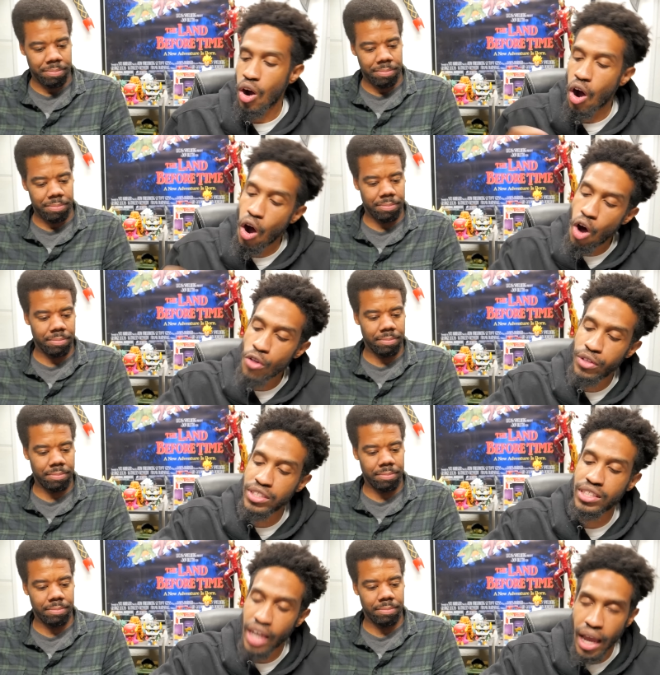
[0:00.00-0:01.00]
Speaker 1: All
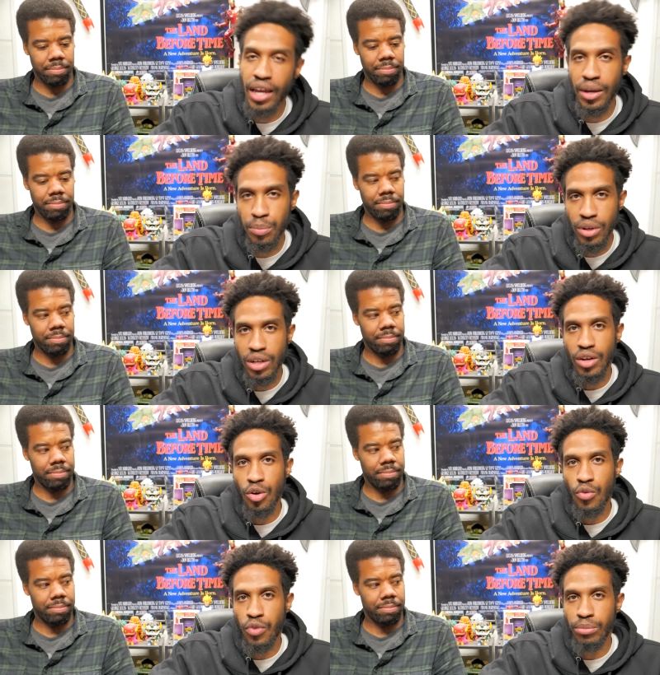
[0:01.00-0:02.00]
this came
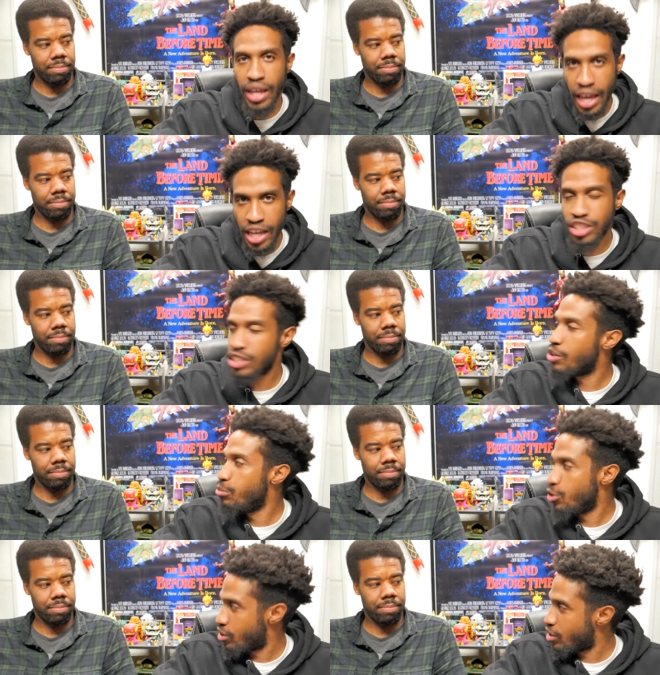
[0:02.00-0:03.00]
from the Asian
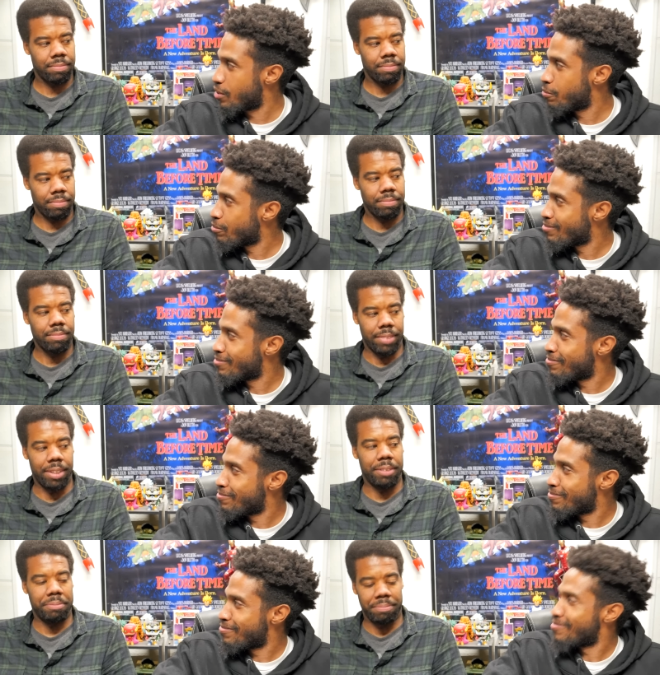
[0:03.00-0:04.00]
community.
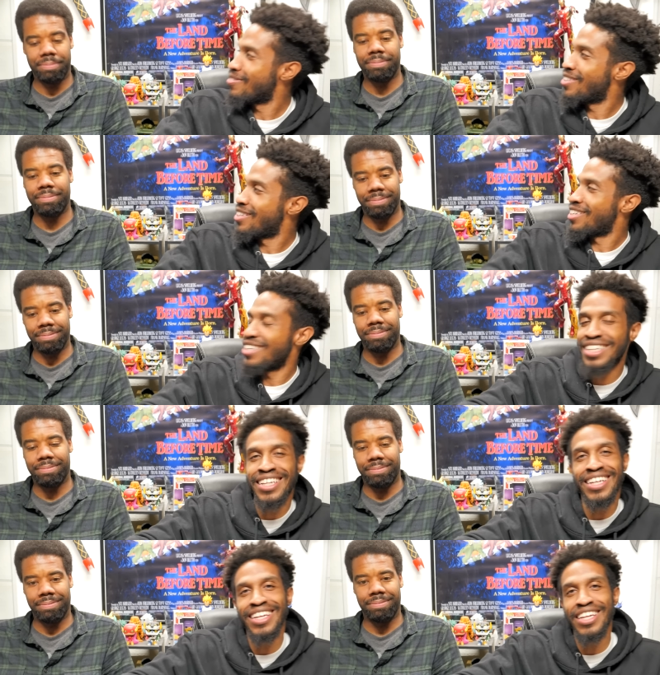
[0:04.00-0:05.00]
Yeah.
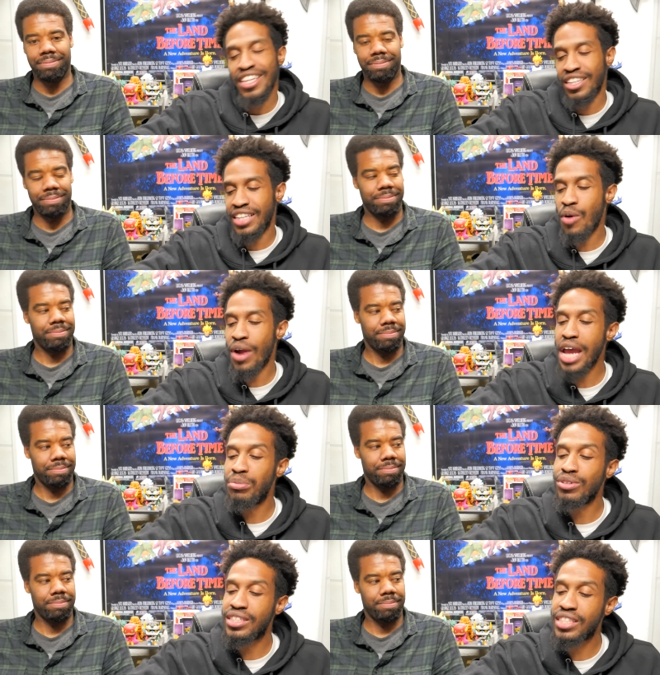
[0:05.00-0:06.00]
They were
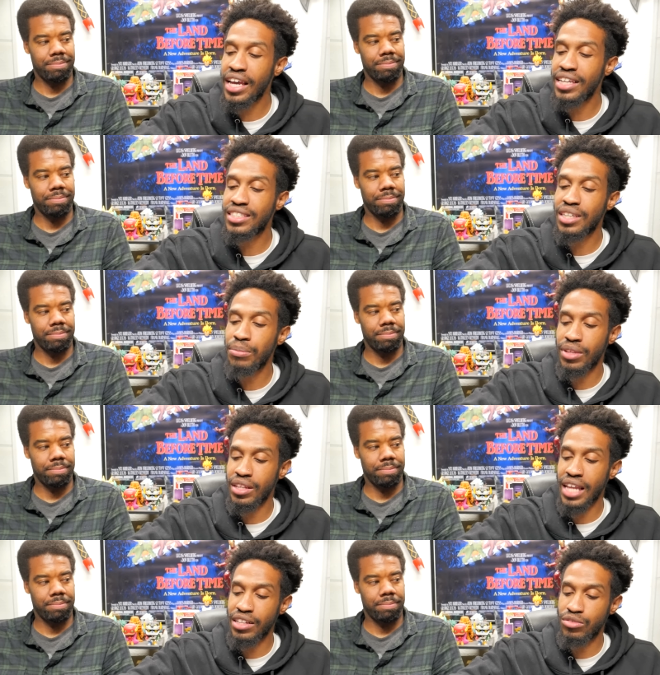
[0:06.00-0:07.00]
able to take
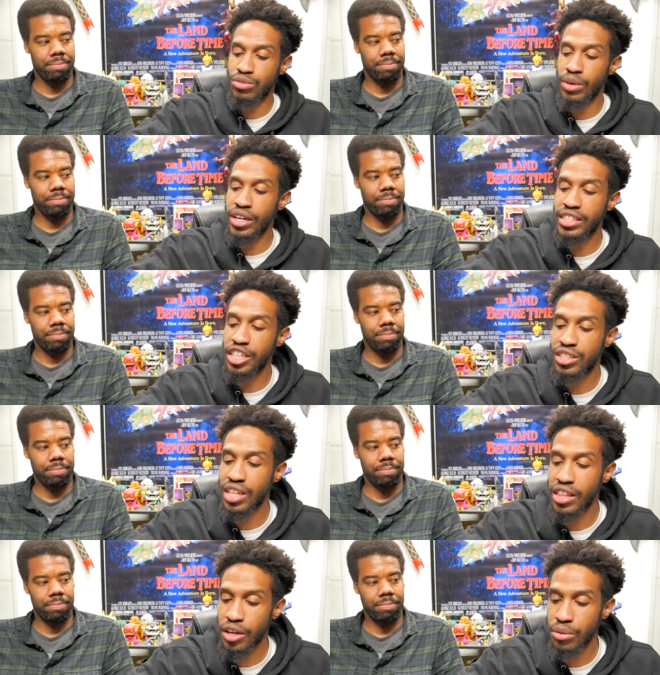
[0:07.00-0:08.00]
something that was very dear to
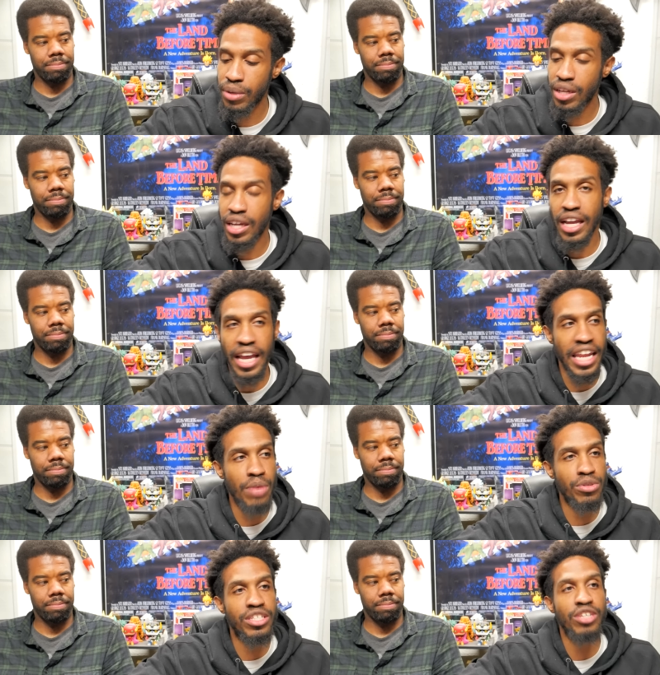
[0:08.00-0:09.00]
them, and they
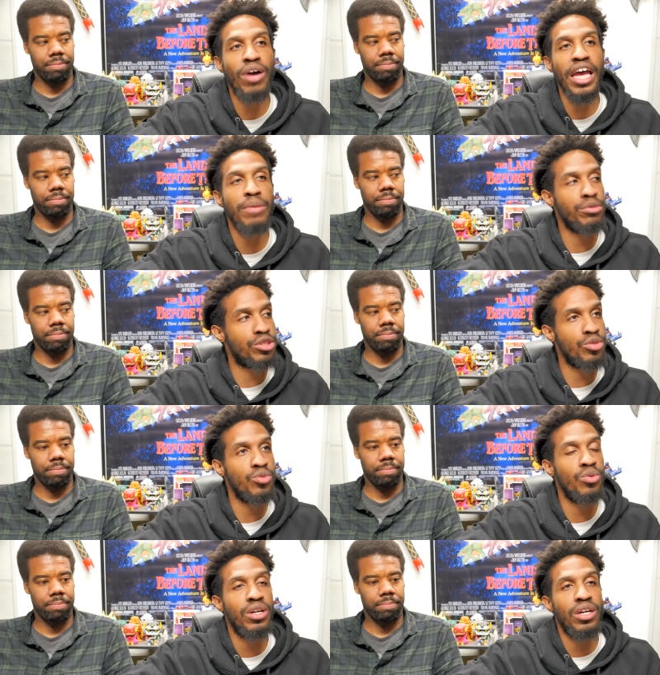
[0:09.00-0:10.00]
were still able to